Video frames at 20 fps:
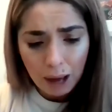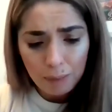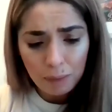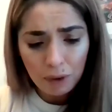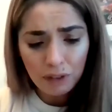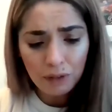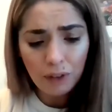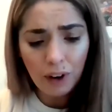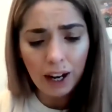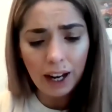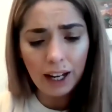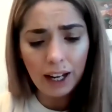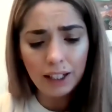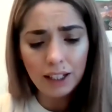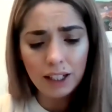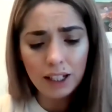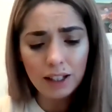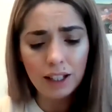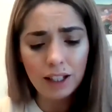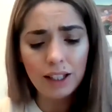I'm
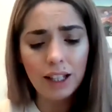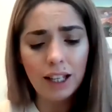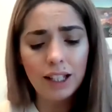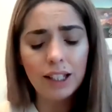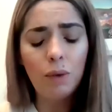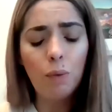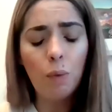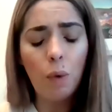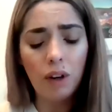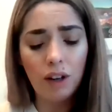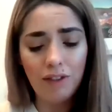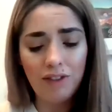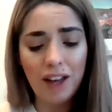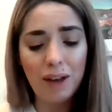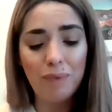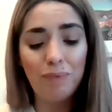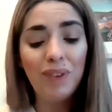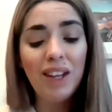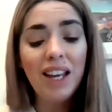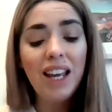afraid this isn't one of
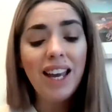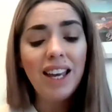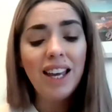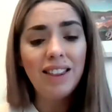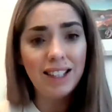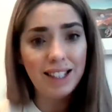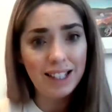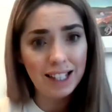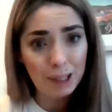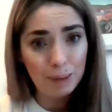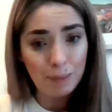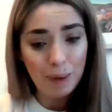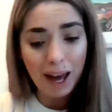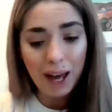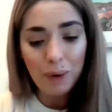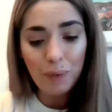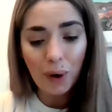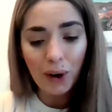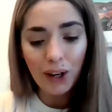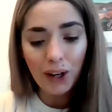them. This is
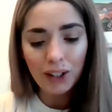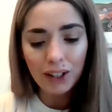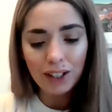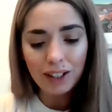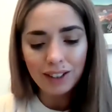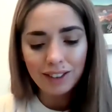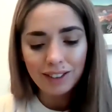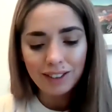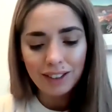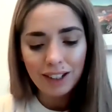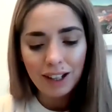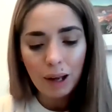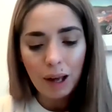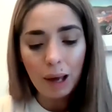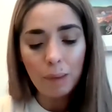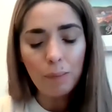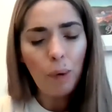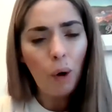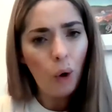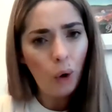my work,
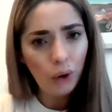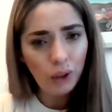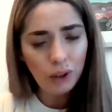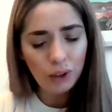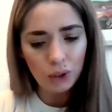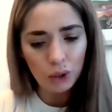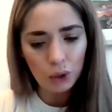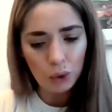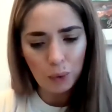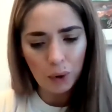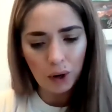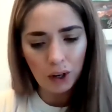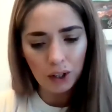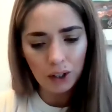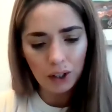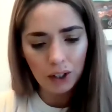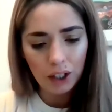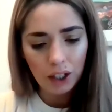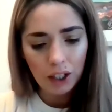important to our